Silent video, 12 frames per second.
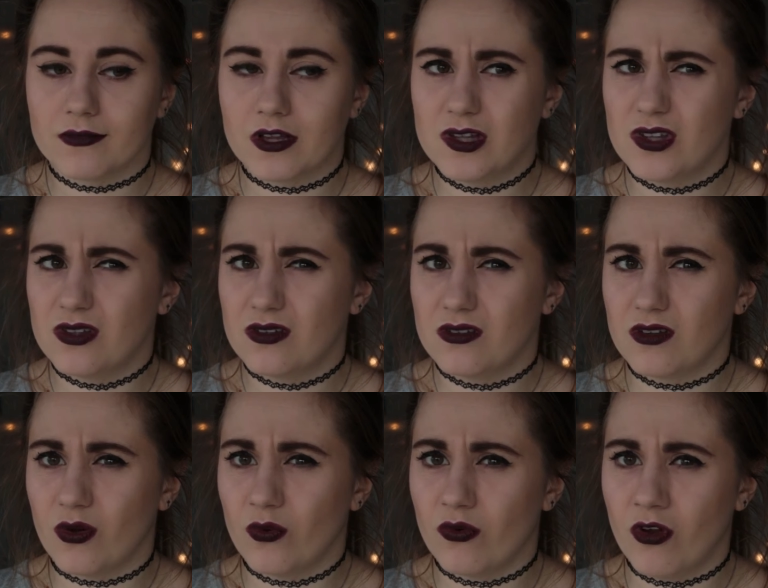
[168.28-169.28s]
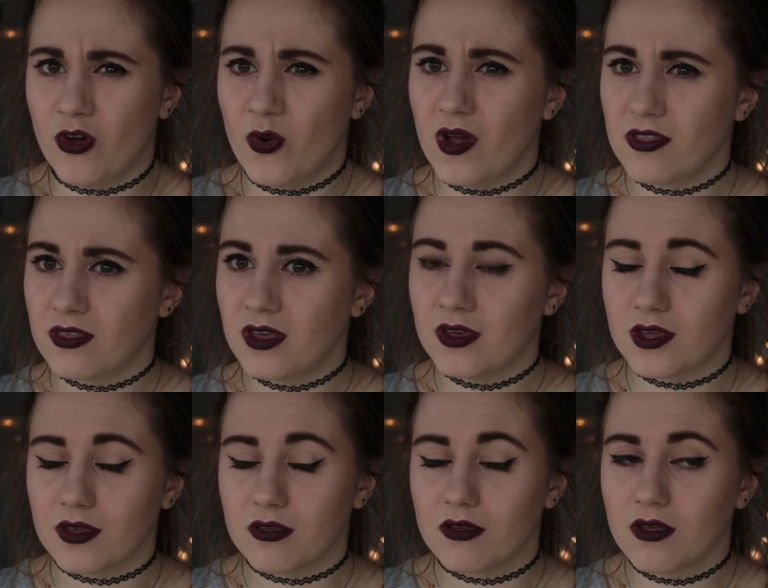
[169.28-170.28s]
they don't know, I think.
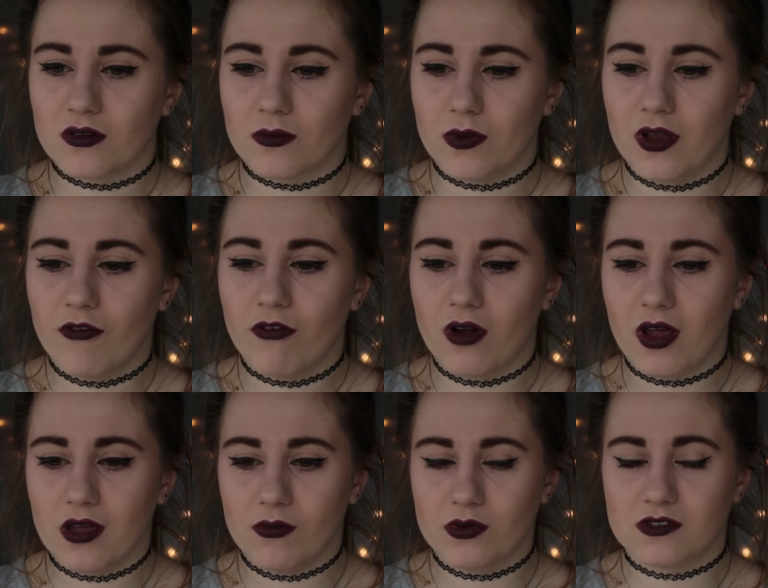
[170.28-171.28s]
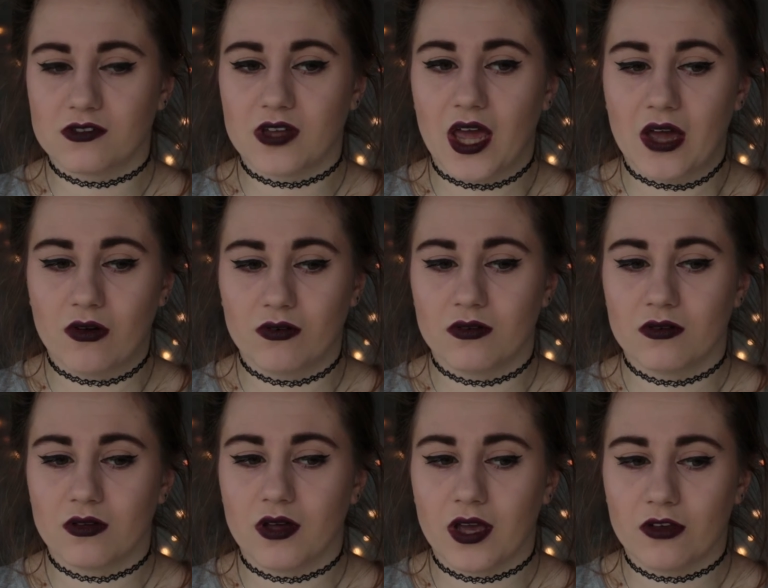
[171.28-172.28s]
Whenever I was down,
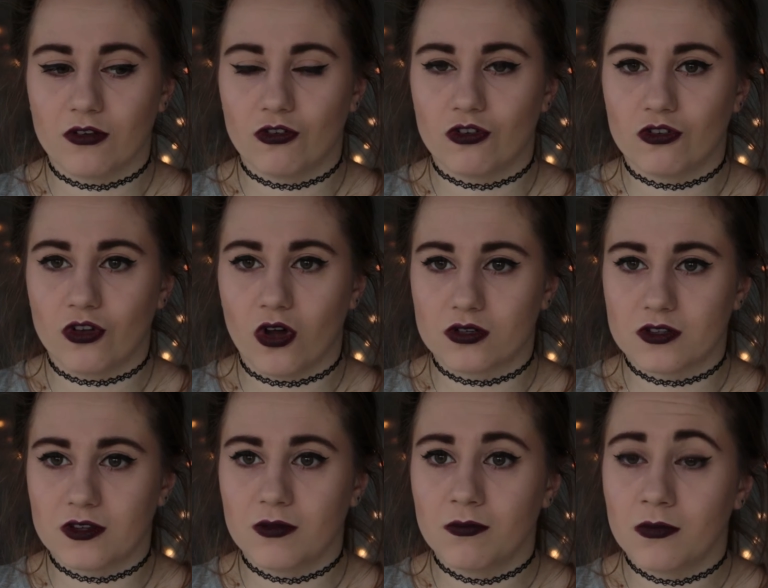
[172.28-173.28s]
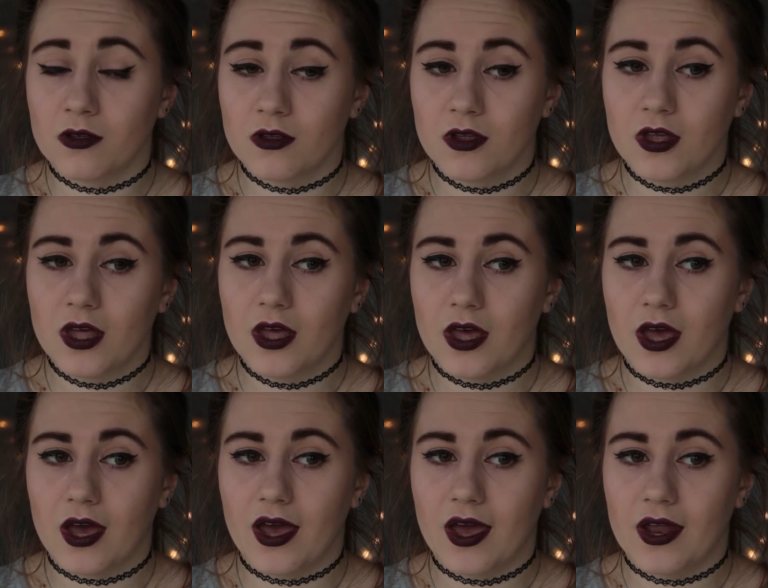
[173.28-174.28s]
I could just talk to them
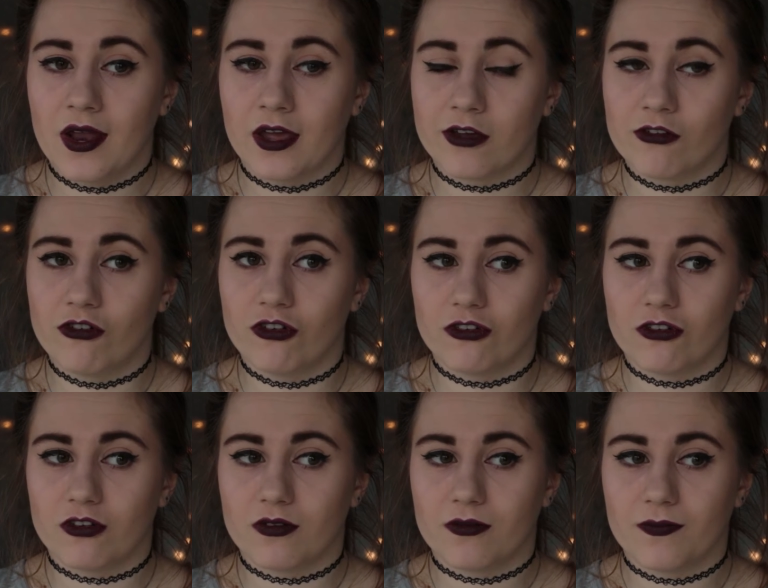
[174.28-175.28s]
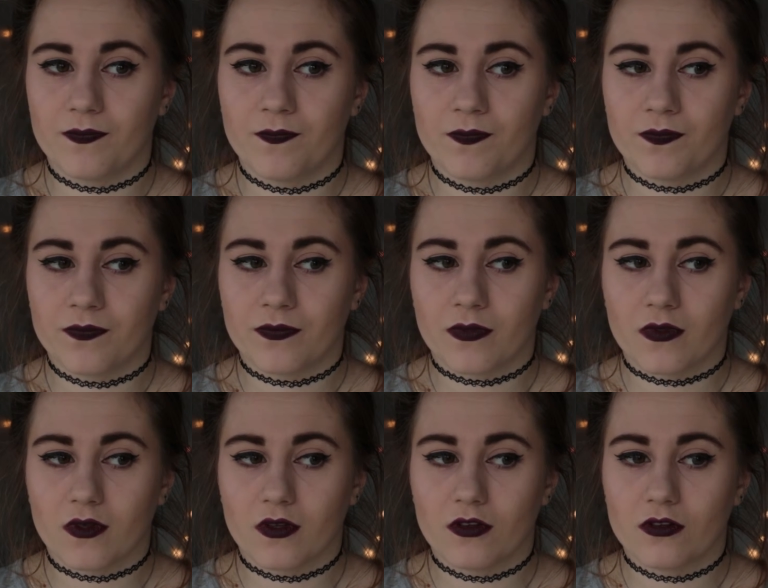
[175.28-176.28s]
and I could just
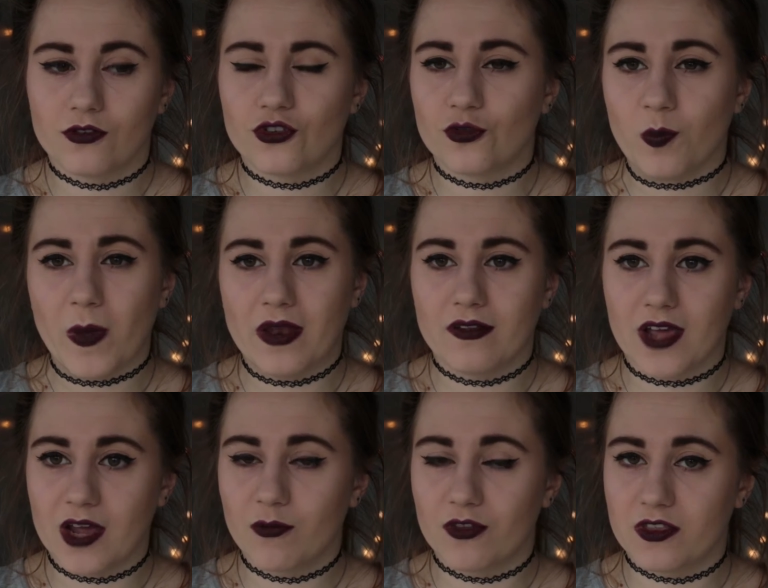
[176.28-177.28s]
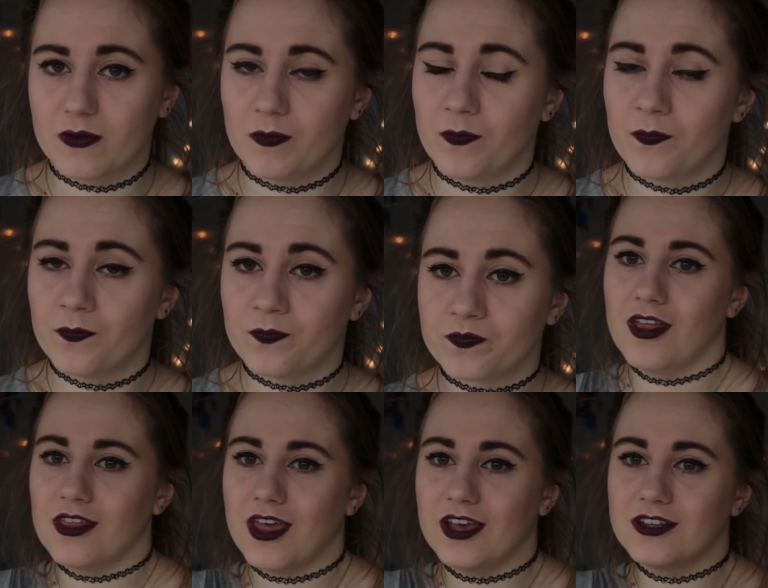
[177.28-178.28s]
spend time with them.
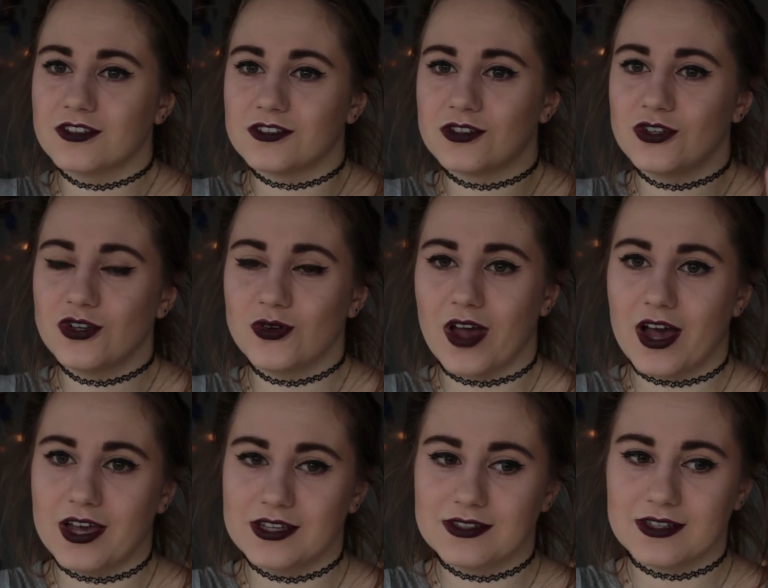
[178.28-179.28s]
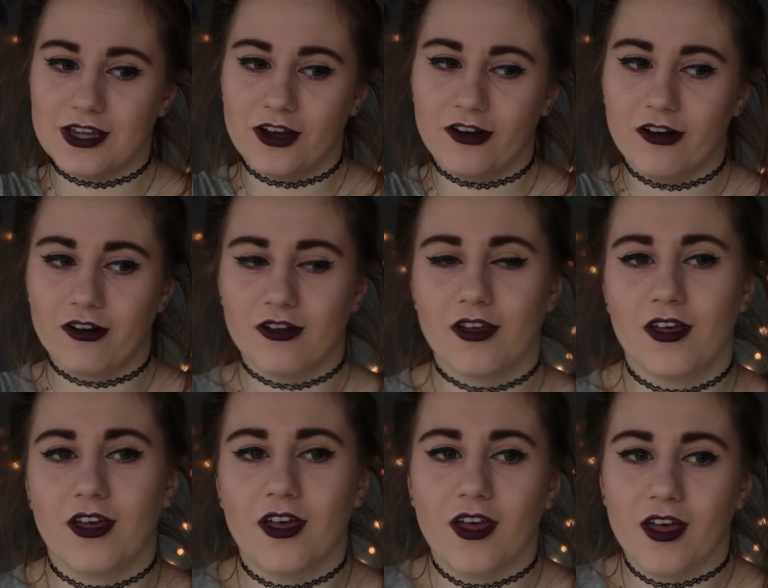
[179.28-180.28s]
Thanks to you guys here.
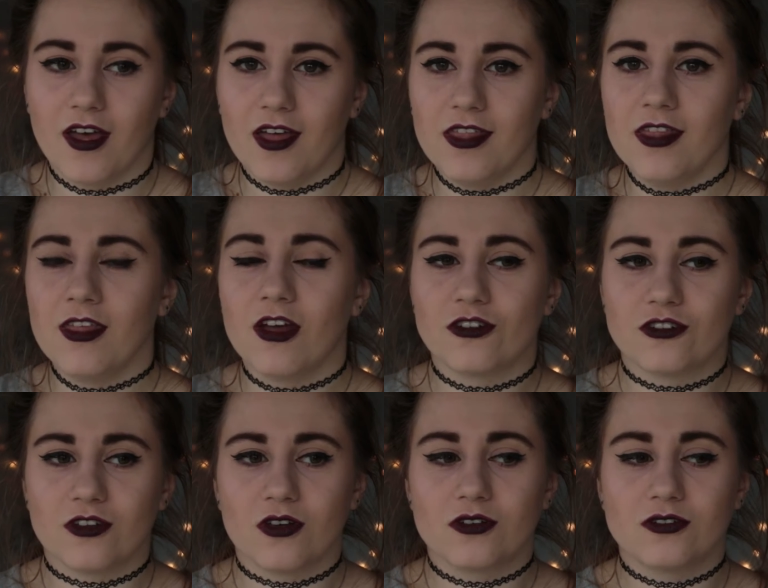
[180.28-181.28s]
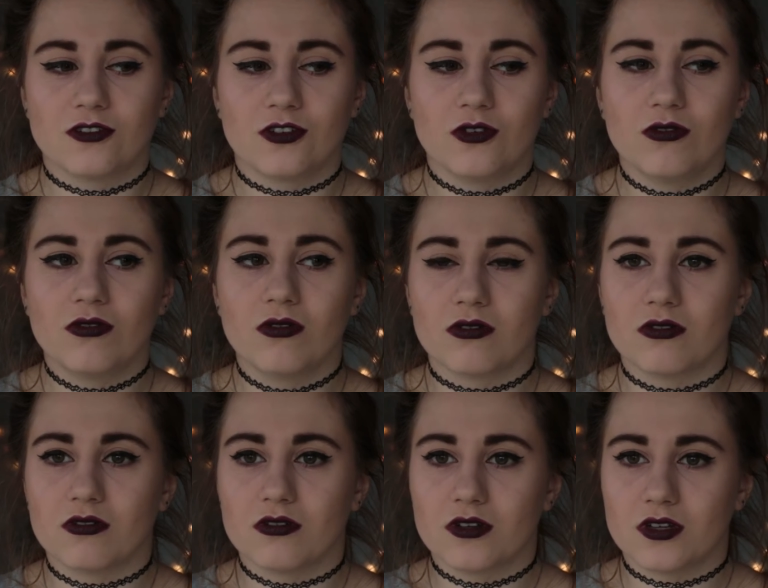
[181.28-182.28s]
And then there's those two
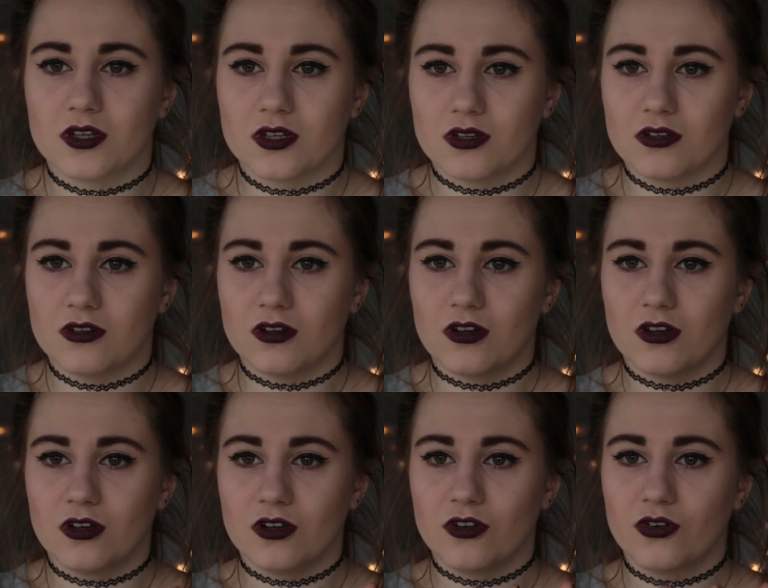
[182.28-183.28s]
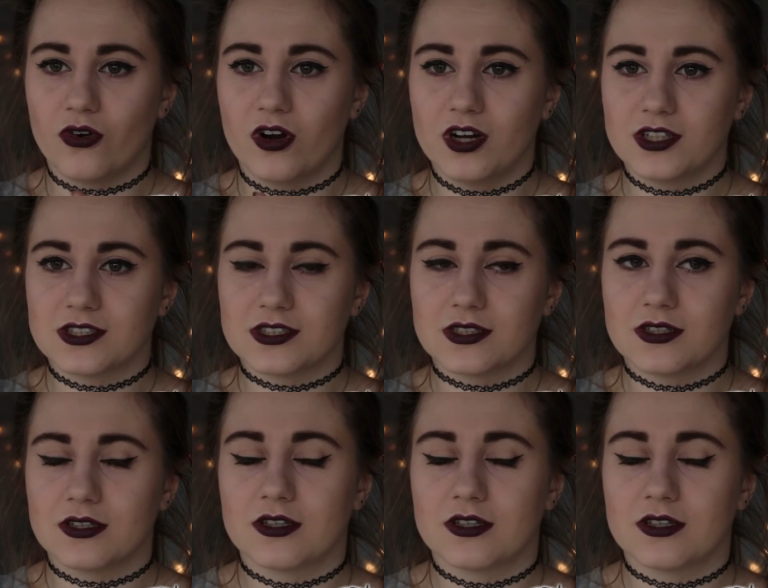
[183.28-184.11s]
dorks